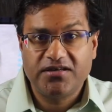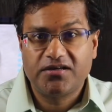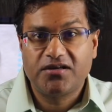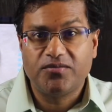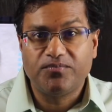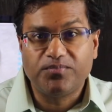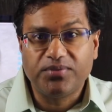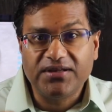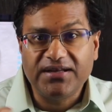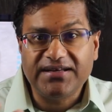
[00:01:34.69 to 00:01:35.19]

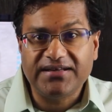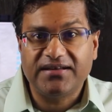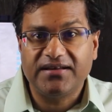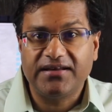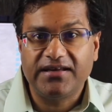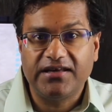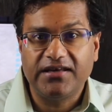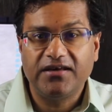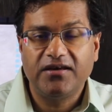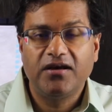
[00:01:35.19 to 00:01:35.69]

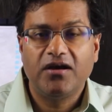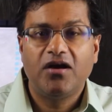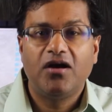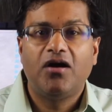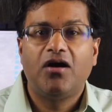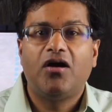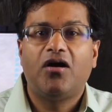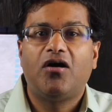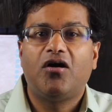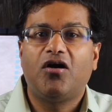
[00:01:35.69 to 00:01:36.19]
completely
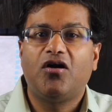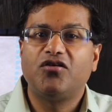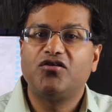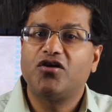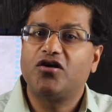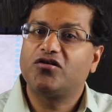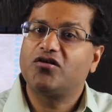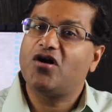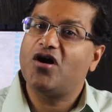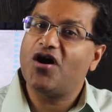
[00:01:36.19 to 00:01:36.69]
or
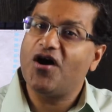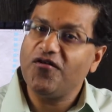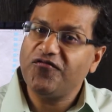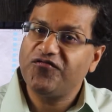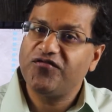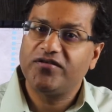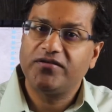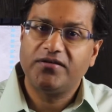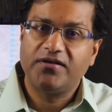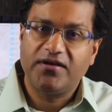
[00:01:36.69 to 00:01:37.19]
not
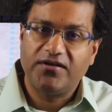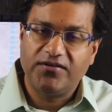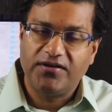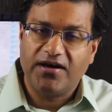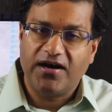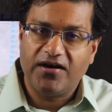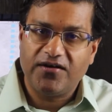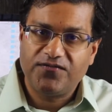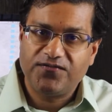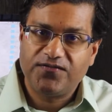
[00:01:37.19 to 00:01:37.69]
often
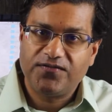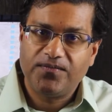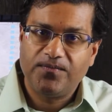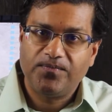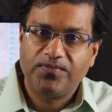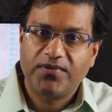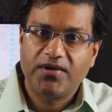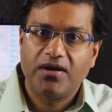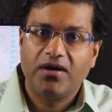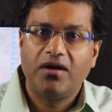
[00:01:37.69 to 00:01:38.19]
enough,
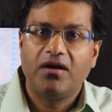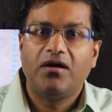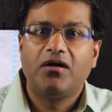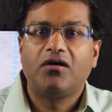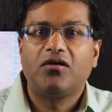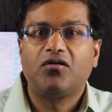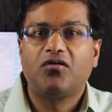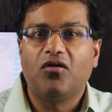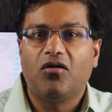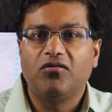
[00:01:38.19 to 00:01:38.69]

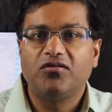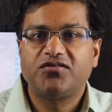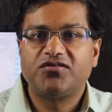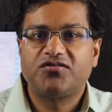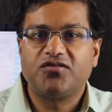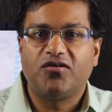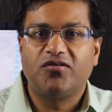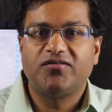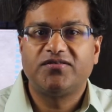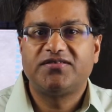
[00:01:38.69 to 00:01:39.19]

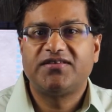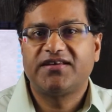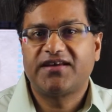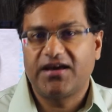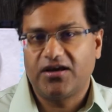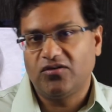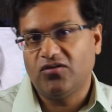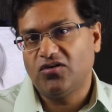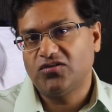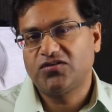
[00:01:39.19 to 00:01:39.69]
gallstones
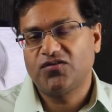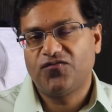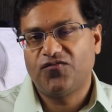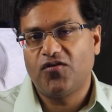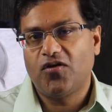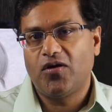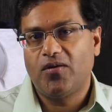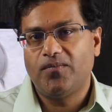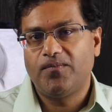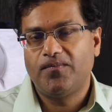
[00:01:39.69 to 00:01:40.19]
can also
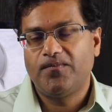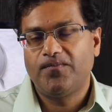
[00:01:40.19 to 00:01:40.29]
form.